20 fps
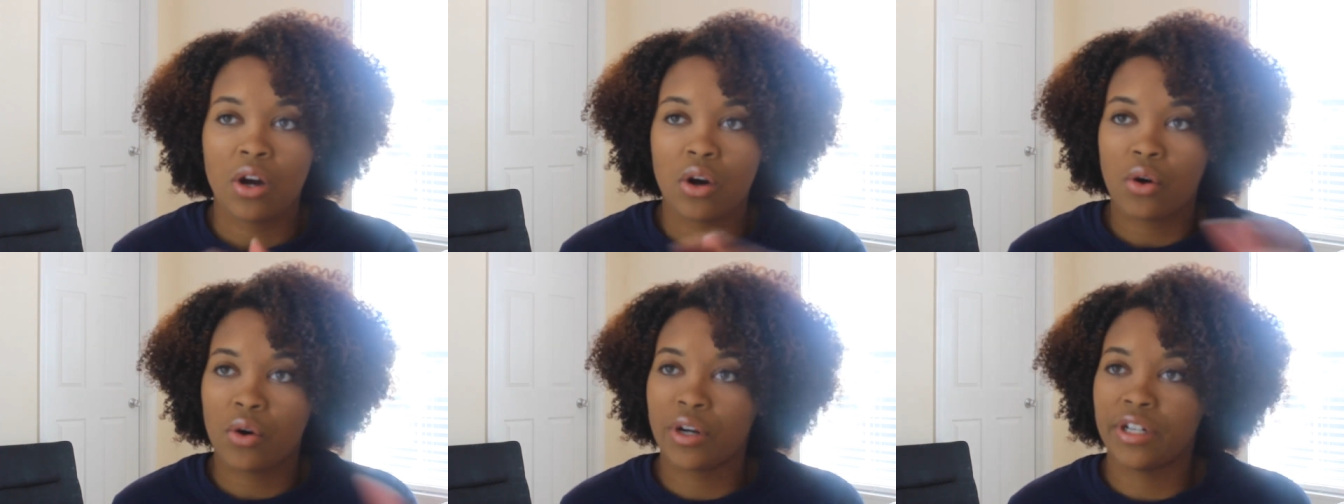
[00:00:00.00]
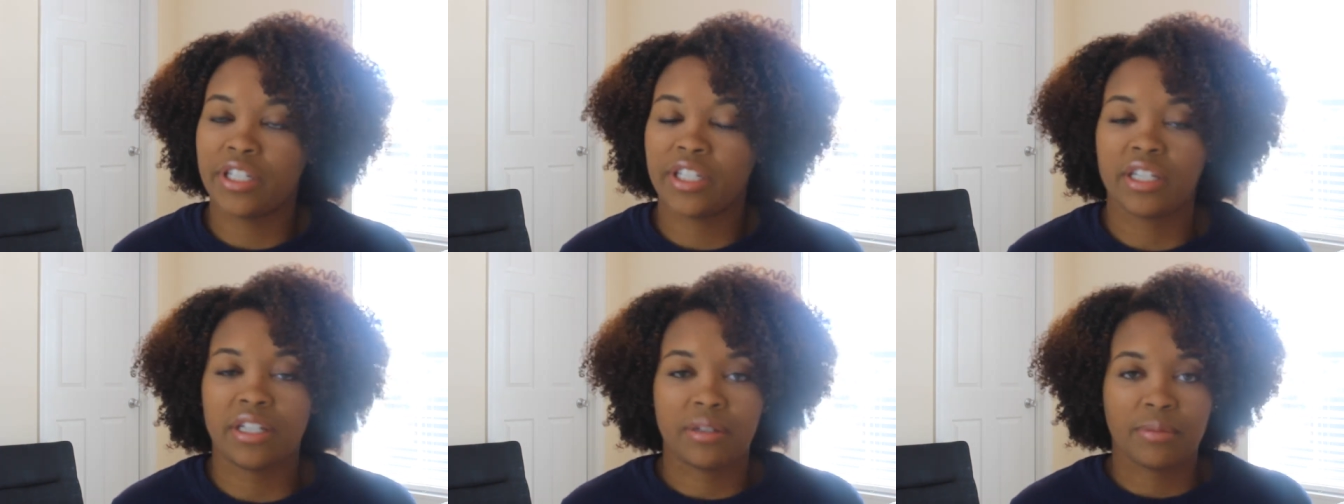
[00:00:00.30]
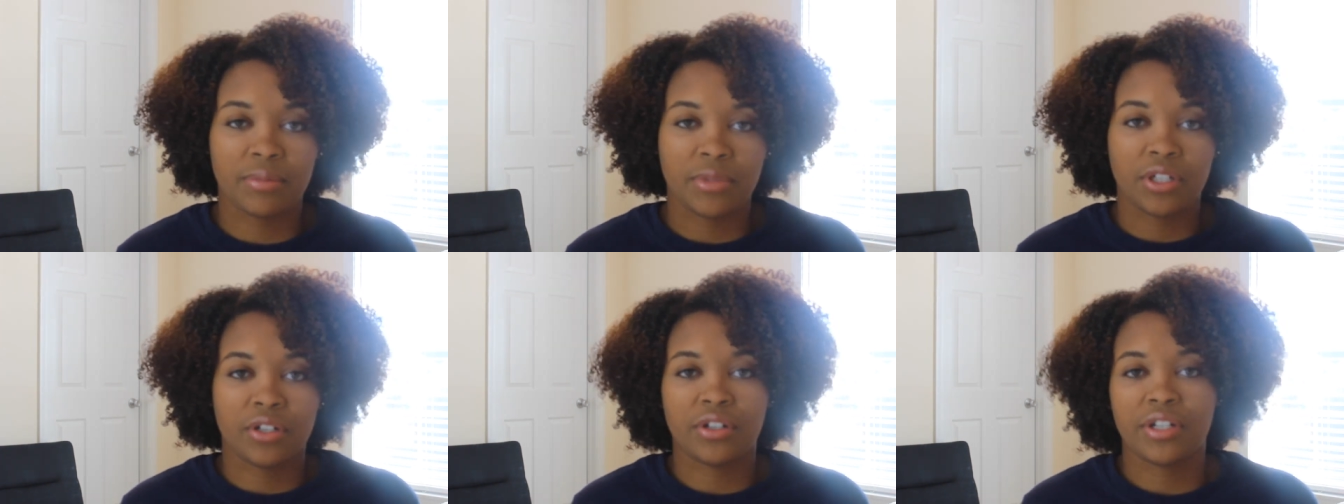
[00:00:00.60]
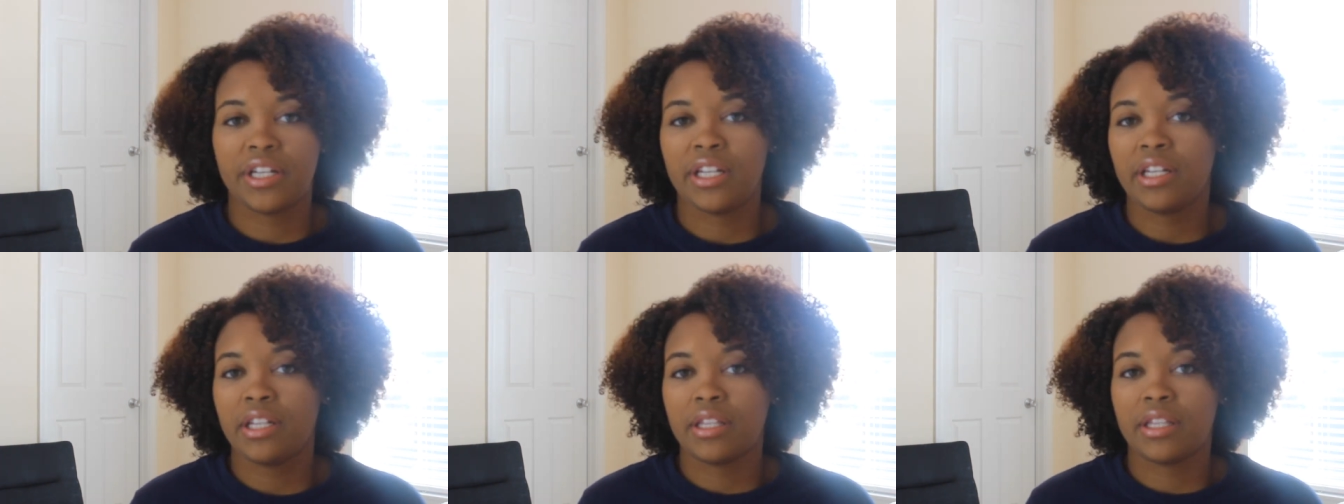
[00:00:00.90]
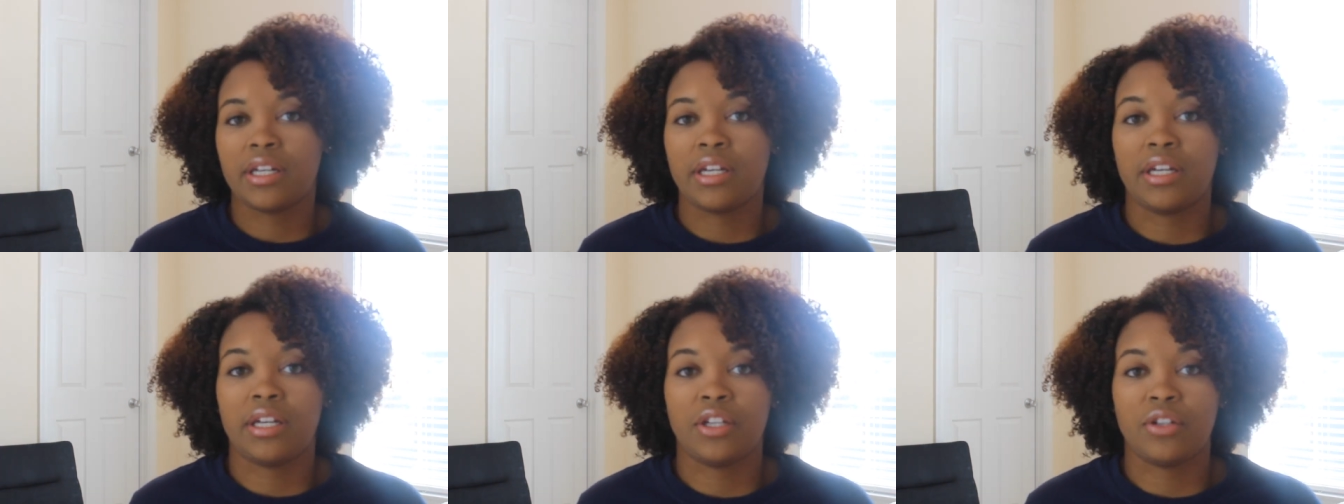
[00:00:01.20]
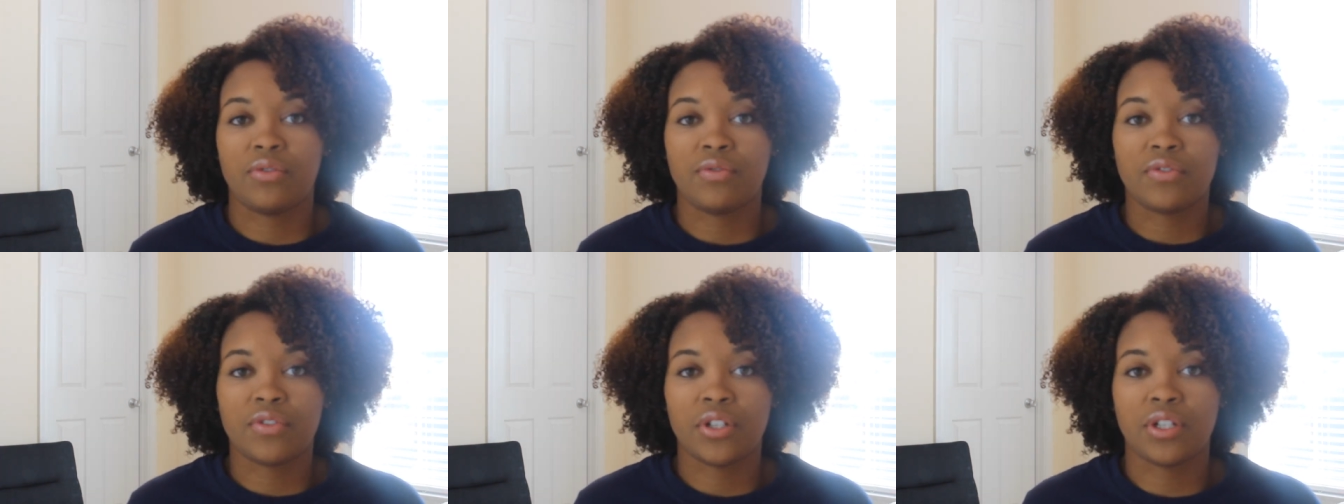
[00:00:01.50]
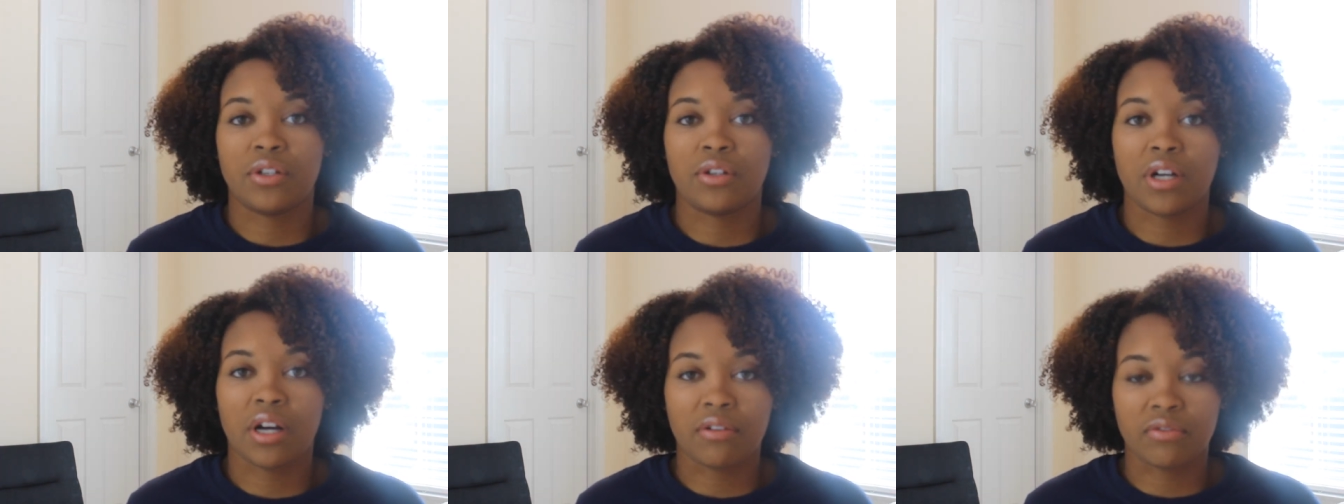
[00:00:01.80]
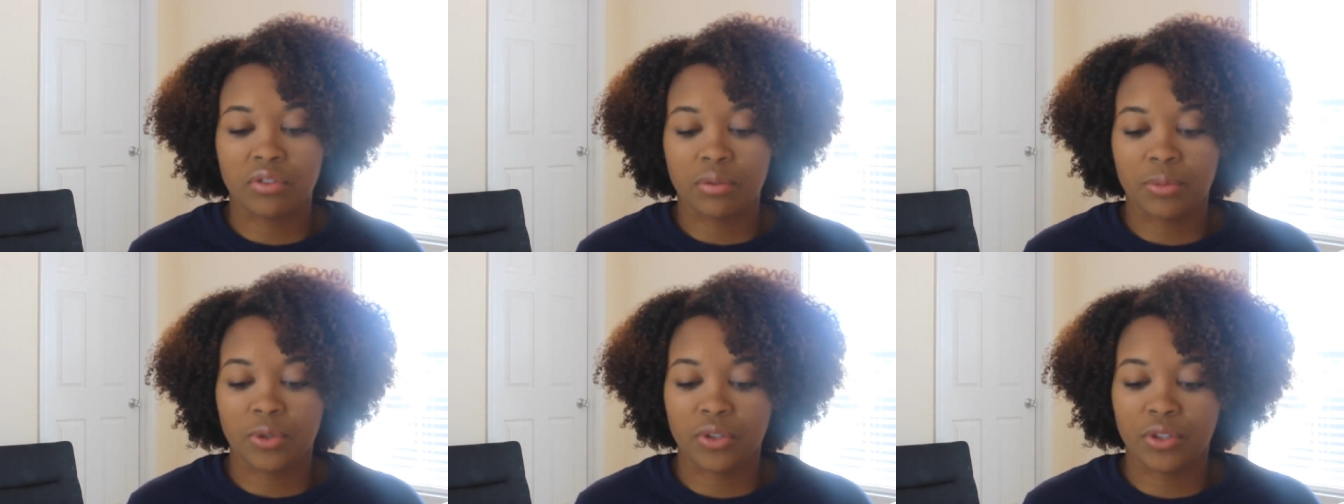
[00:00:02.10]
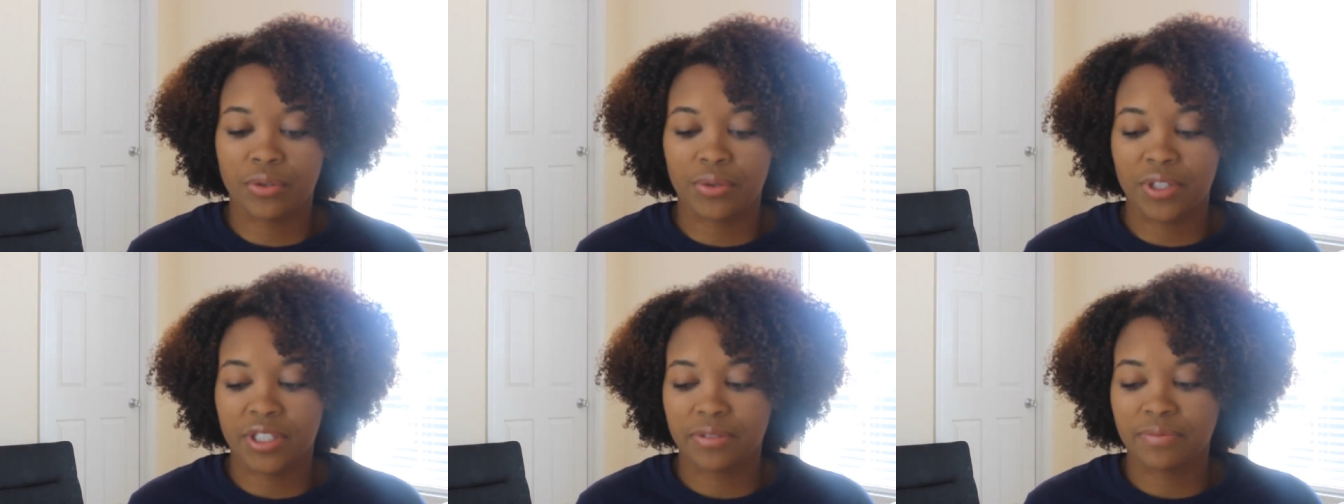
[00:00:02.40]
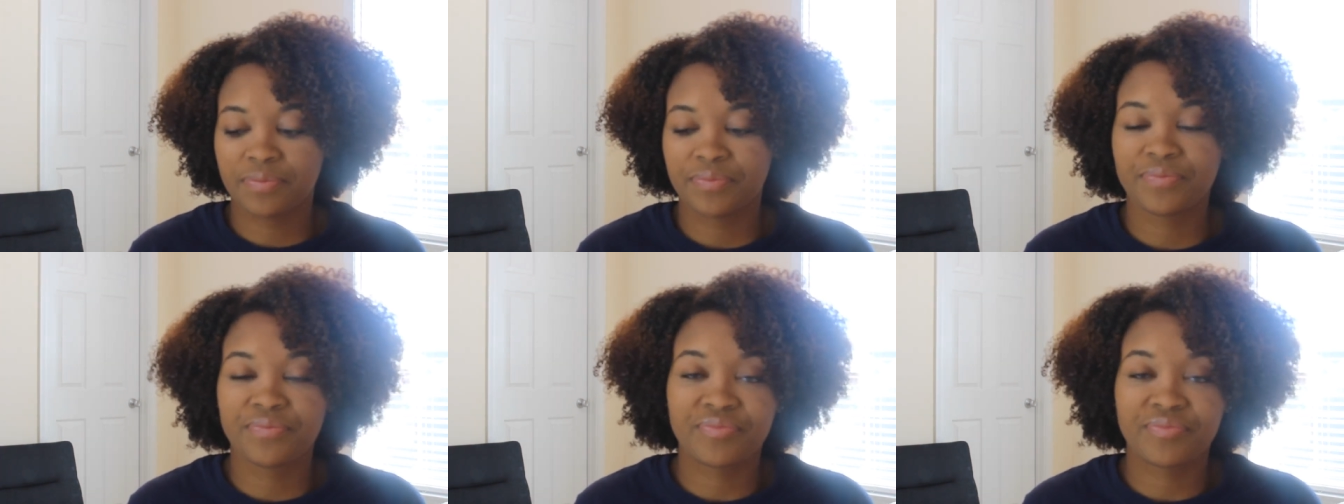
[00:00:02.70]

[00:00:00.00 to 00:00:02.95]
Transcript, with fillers: or DM me or anything you feel comfortable doing